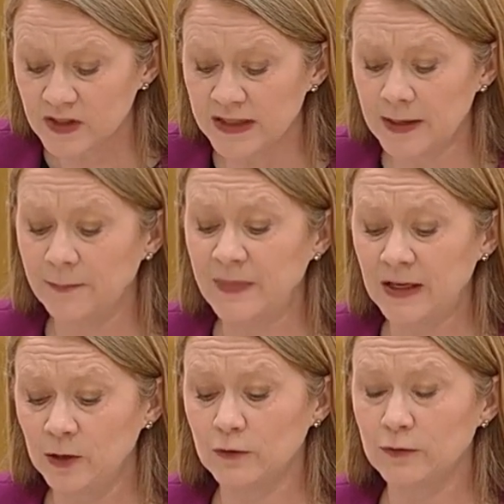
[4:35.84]

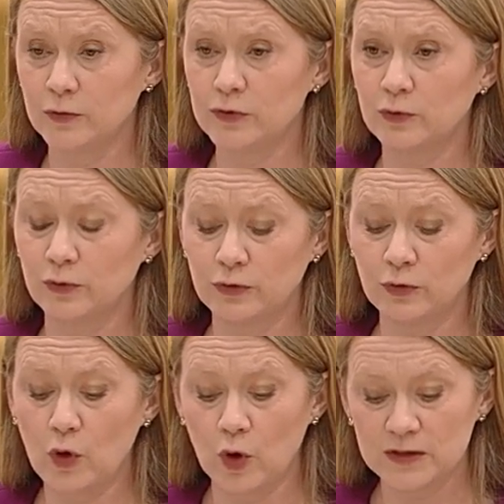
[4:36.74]
Many of those go
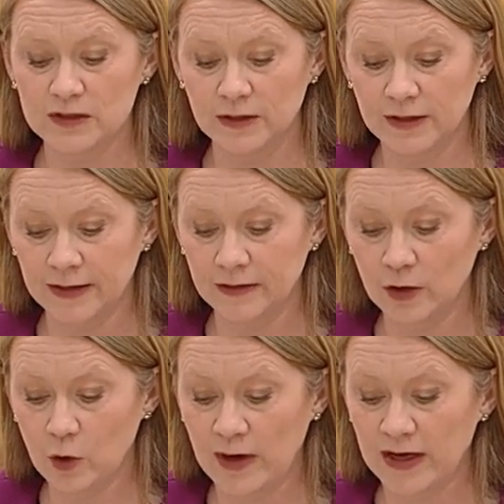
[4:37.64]
through COSLA and the
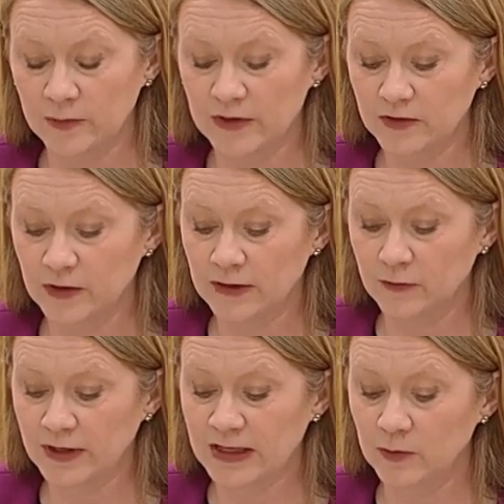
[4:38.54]
requirement of
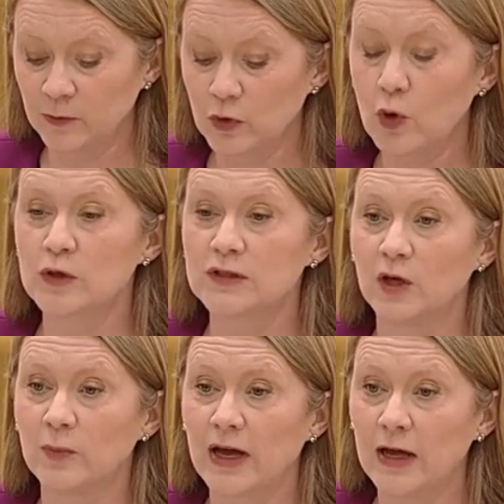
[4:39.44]
an agreement with
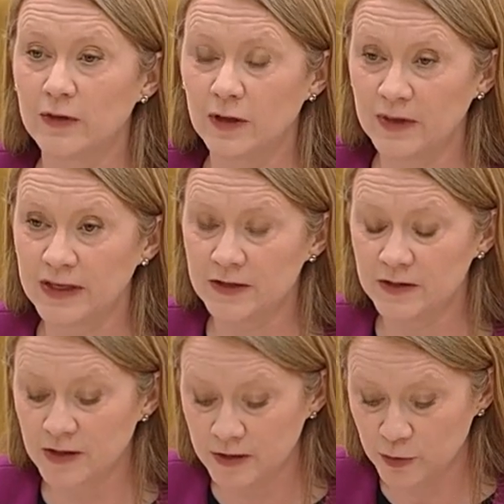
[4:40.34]
COSLA about how that money is
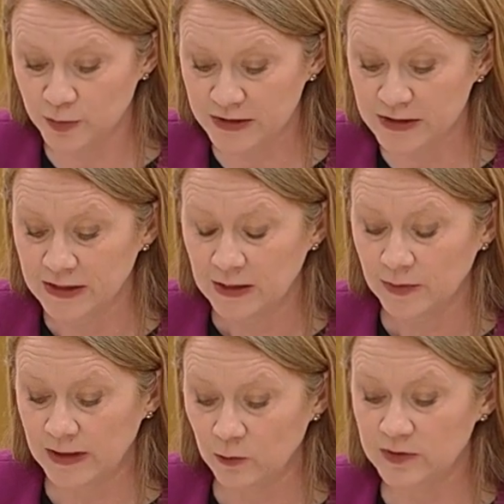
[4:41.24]
distributed,
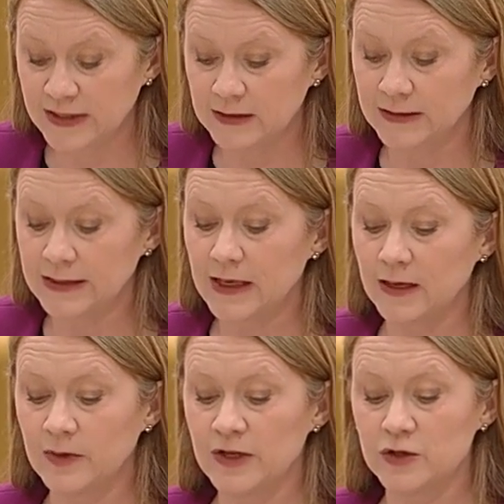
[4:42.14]
but I will certainly
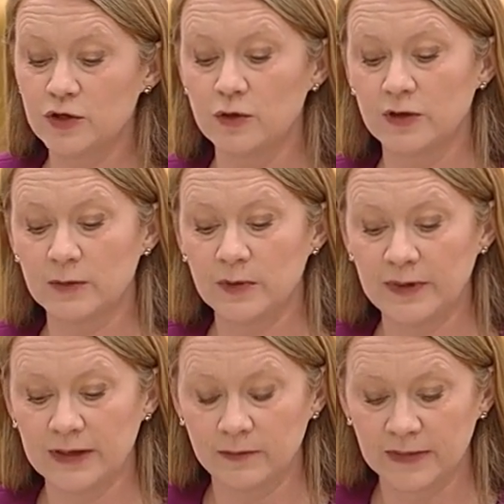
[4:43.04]
ensure that we
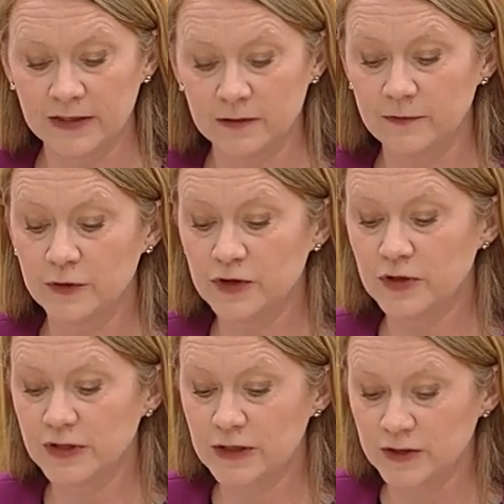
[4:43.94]
bear in mind in
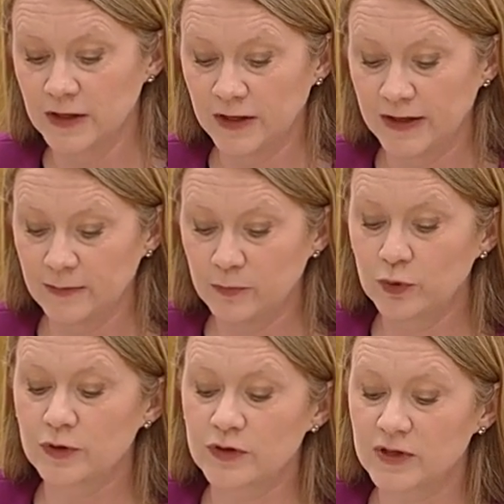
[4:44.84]
future years the
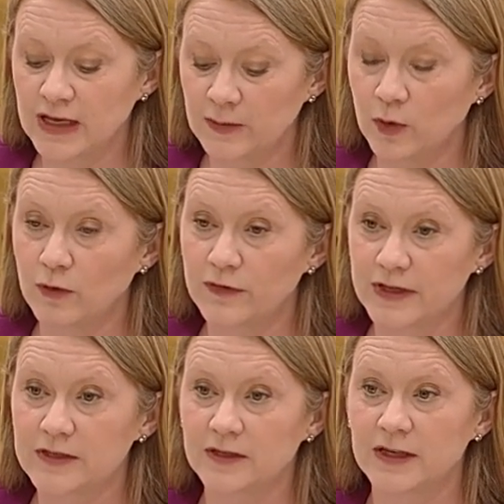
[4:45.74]
importance of
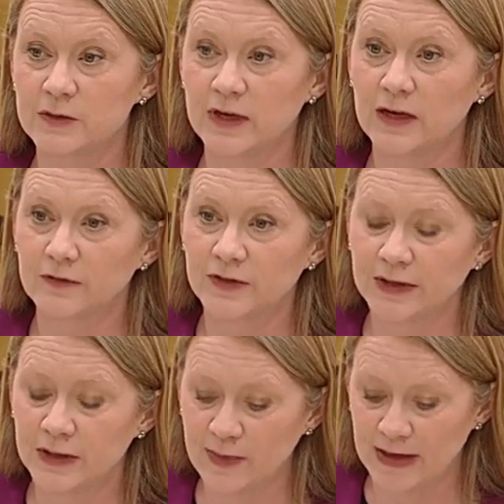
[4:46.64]
this, as we have
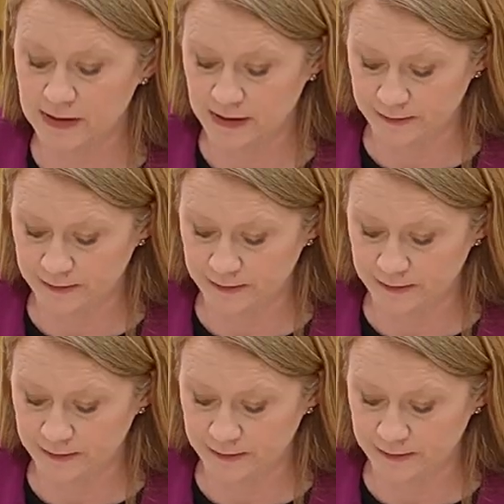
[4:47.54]
done in the past.